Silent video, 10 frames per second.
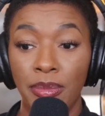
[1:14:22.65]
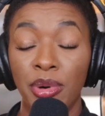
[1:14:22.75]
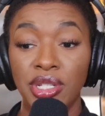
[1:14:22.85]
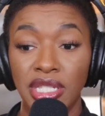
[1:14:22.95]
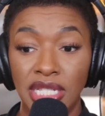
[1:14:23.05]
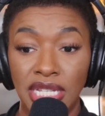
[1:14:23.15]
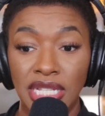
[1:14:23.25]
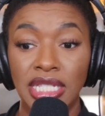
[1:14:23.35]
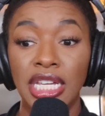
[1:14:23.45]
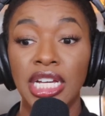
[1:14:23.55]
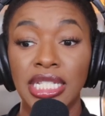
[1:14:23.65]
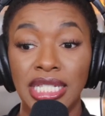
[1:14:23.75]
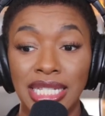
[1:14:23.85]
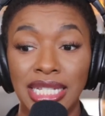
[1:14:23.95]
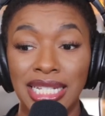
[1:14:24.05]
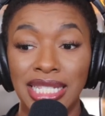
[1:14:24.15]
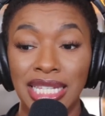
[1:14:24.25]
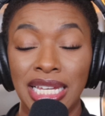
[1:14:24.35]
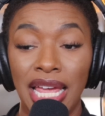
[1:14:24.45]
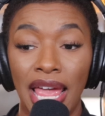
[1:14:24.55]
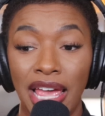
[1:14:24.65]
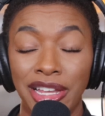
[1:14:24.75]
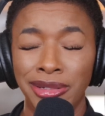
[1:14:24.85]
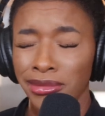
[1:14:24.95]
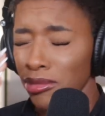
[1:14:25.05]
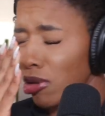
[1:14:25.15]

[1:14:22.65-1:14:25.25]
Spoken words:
persistence, consistency, and